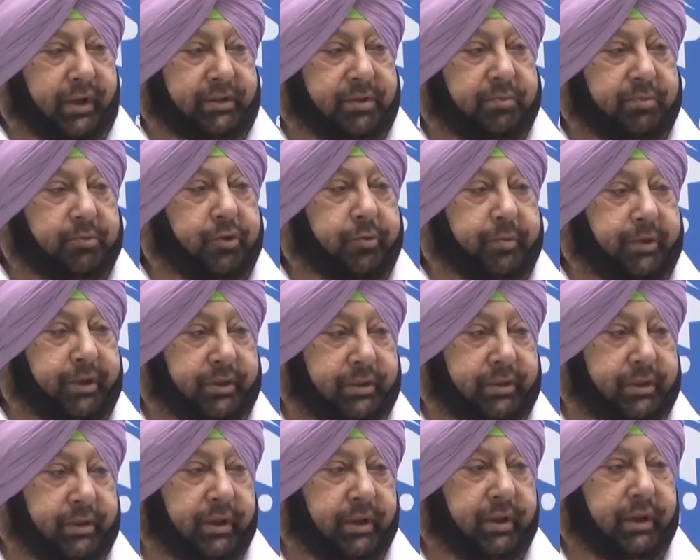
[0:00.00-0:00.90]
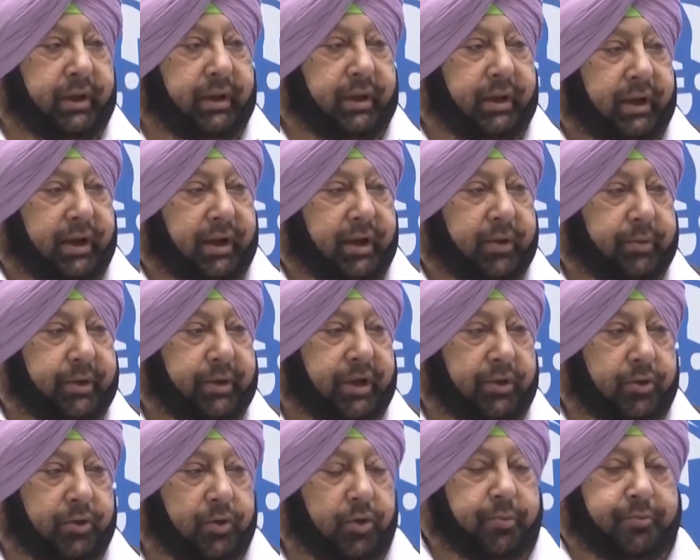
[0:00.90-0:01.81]
at the moment, and we
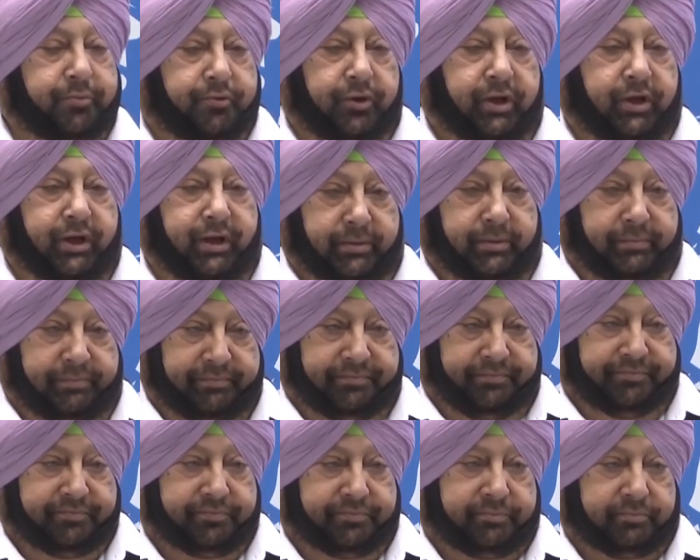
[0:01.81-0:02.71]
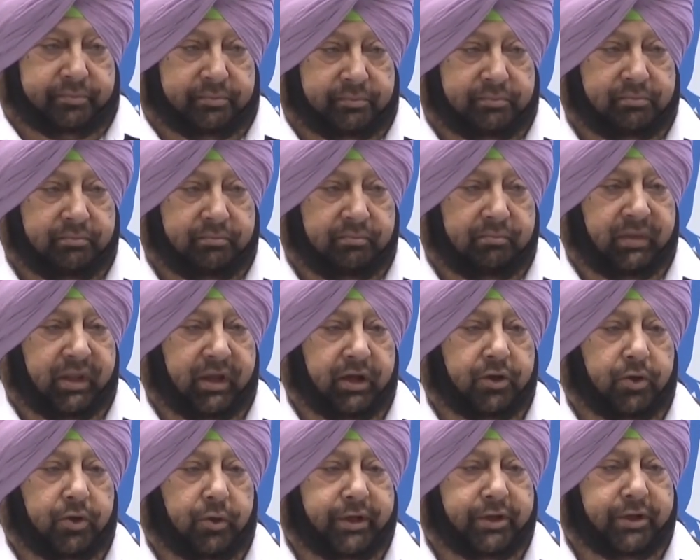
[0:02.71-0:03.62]
are hopefully
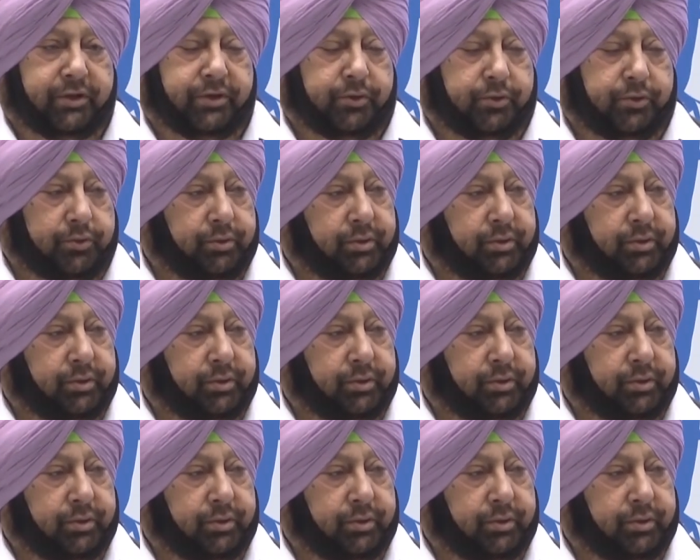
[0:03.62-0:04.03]
going to